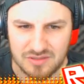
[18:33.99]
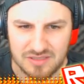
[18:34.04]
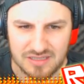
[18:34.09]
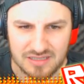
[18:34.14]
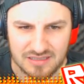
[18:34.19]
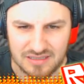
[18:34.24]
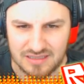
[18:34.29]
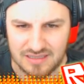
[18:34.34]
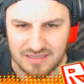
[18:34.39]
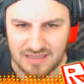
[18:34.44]

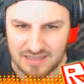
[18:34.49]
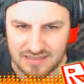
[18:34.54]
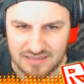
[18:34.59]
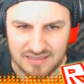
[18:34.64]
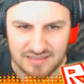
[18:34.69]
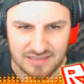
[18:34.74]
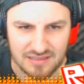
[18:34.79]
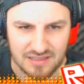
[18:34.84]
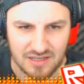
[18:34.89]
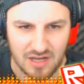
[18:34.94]
music.
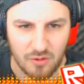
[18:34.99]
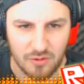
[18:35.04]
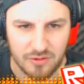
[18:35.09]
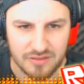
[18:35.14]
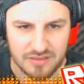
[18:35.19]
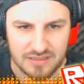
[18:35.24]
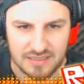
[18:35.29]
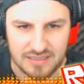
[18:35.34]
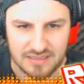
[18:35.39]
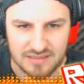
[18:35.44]
It's still
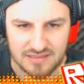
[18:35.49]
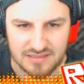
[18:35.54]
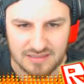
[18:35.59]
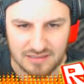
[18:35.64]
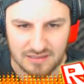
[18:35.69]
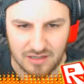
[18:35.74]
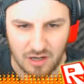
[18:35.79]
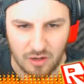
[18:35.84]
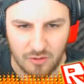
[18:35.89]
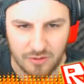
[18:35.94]
going. It's
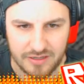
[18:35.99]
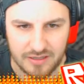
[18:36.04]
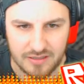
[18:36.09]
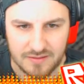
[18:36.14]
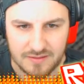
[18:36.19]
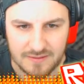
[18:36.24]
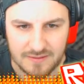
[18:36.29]
still going.